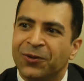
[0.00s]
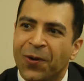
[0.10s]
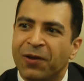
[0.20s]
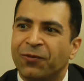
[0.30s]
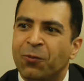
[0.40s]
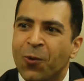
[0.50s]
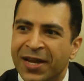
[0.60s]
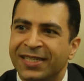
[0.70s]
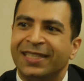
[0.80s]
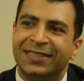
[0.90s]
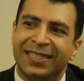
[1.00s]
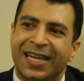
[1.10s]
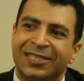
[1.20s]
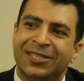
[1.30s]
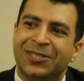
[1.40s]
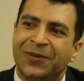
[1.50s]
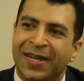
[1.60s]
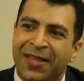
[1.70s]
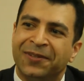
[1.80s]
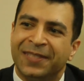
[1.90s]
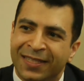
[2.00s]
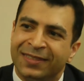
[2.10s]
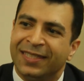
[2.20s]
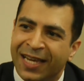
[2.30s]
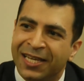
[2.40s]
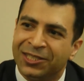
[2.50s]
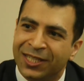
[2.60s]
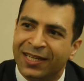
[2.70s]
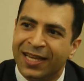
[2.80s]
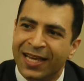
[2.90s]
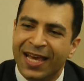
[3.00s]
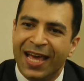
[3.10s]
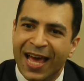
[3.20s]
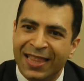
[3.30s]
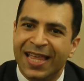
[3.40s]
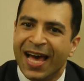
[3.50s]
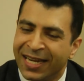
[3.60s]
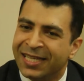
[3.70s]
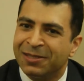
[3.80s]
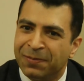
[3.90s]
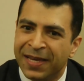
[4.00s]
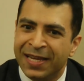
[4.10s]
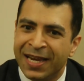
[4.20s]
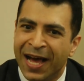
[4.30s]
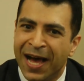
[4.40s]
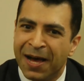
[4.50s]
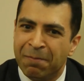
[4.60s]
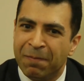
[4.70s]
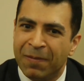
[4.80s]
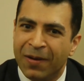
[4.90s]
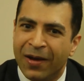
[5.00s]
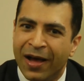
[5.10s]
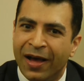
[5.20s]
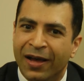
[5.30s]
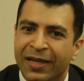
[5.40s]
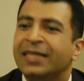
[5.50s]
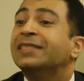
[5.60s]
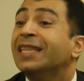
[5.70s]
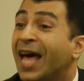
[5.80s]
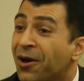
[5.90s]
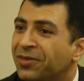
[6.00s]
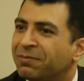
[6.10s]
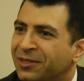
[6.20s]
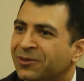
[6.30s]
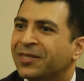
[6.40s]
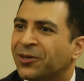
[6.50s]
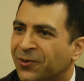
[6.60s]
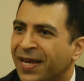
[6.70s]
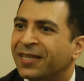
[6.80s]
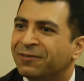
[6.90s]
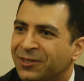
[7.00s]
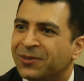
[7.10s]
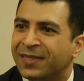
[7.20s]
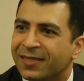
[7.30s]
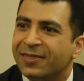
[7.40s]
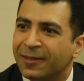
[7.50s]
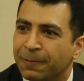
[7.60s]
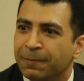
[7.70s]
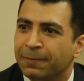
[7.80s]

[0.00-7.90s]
they're going from one destination to another destination. And that has been, has allowed them to use their creative juices.